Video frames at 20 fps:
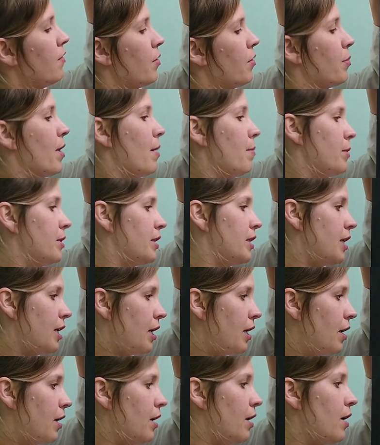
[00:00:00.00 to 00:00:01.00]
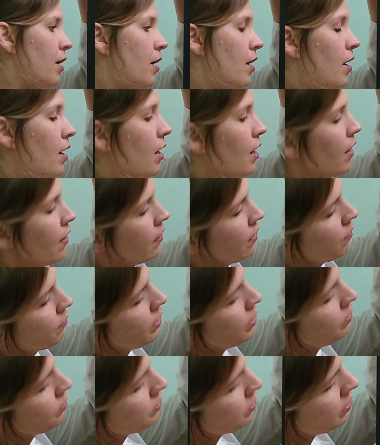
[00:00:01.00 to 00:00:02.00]
if the problem is here, then
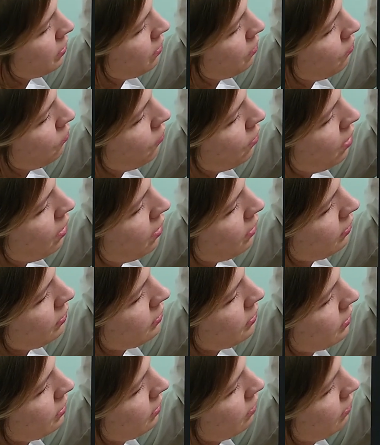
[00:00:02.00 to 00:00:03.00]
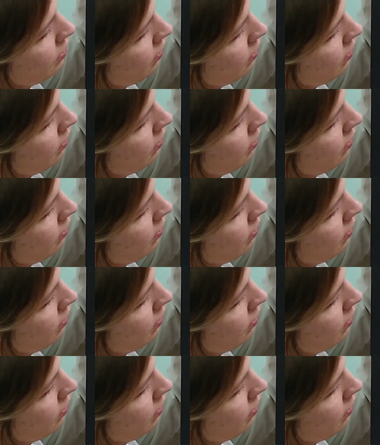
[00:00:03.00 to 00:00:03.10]
we do certain drugs.